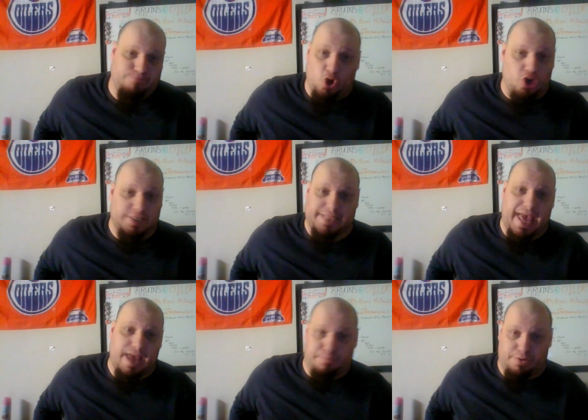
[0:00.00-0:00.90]
Hurt his
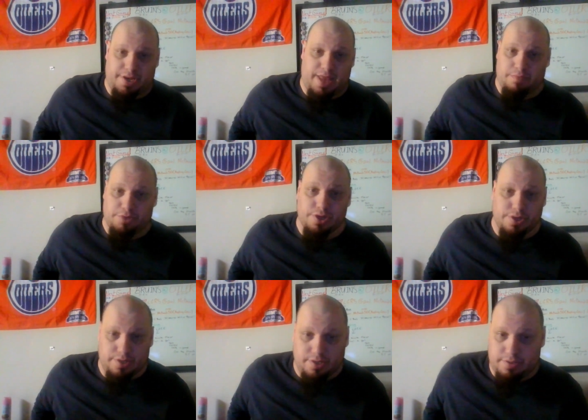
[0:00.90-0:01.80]
hand pretty damn
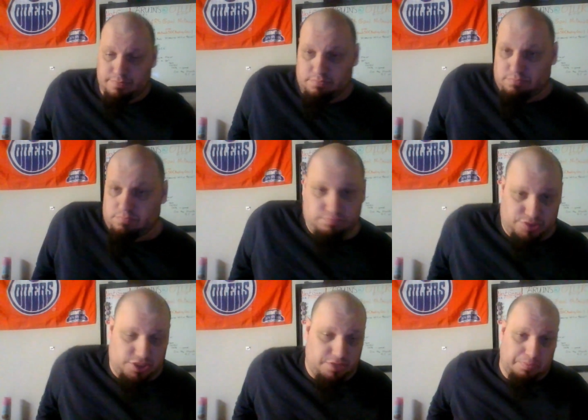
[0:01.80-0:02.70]
good.
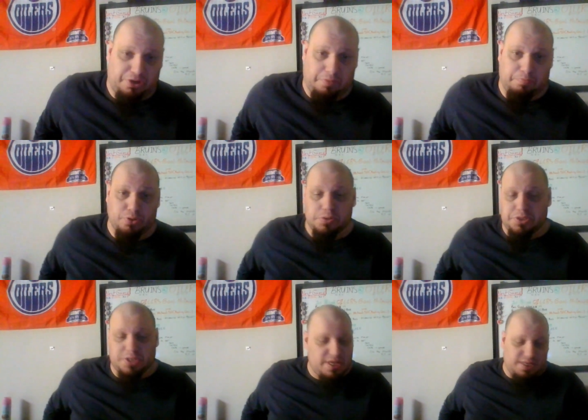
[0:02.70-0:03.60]
Just going to be pretty
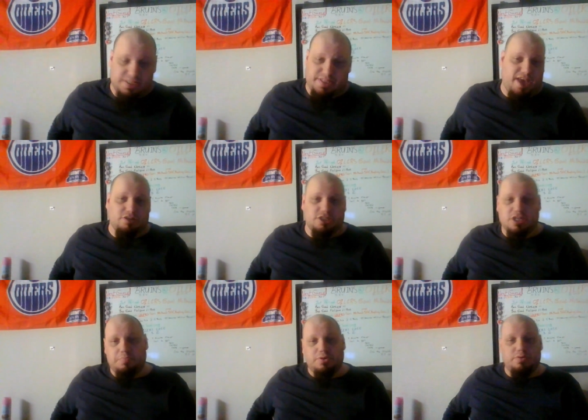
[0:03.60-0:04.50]
bruised. His ankle's
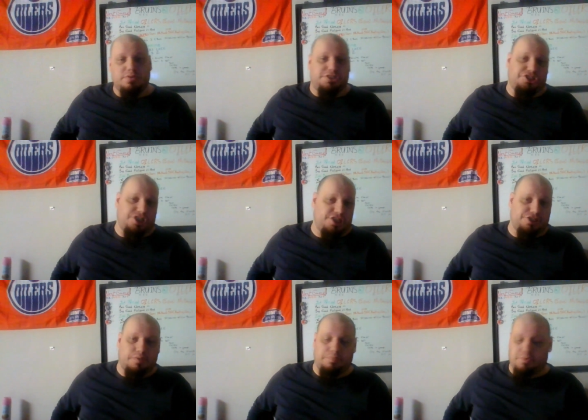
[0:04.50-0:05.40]
going to be bruised. His shin's
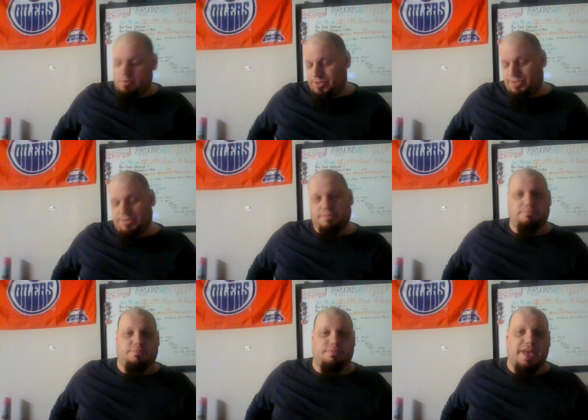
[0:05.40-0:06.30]
going to be bruised. His
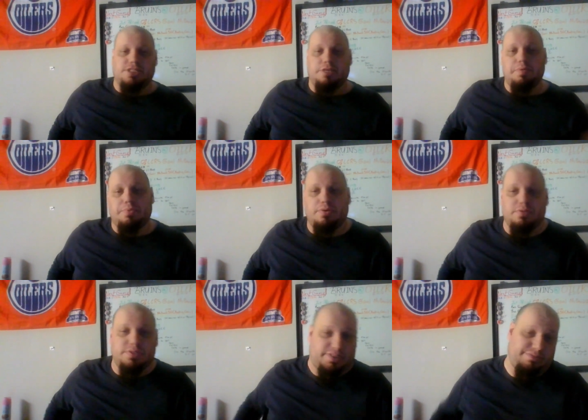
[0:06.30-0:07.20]
leg's going to be
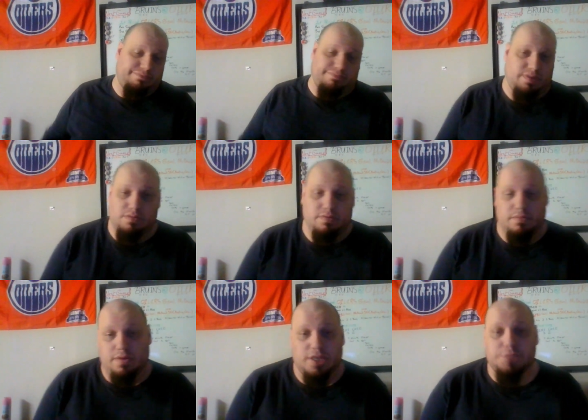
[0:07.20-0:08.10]
bruised.
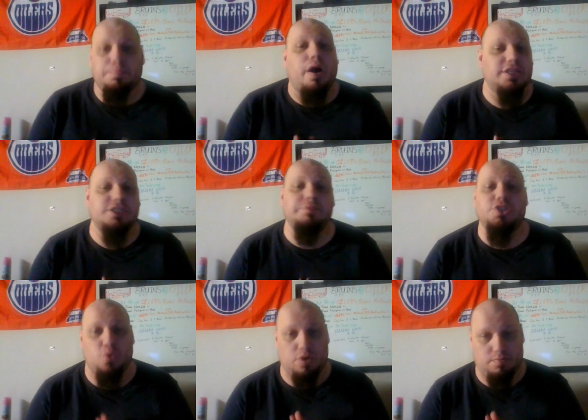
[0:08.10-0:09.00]
His body's going to be
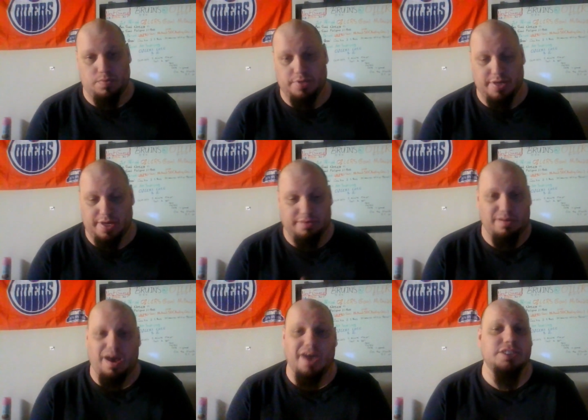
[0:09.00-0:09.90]
sore tonight.
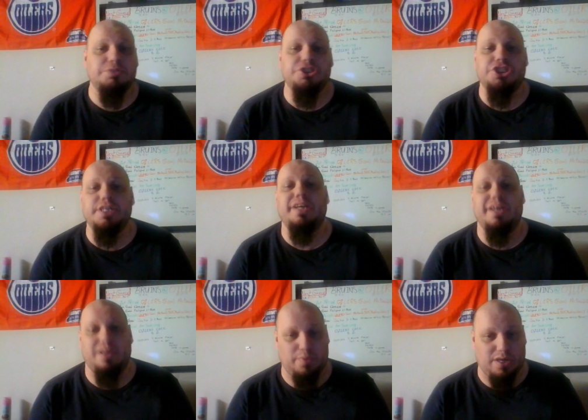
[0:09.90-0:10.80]
Ice machine,
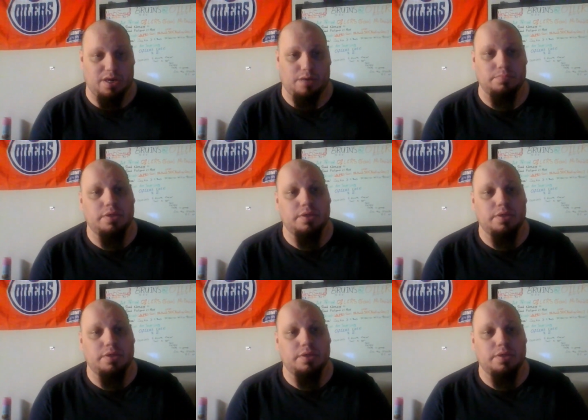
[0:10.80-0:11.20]
here we come.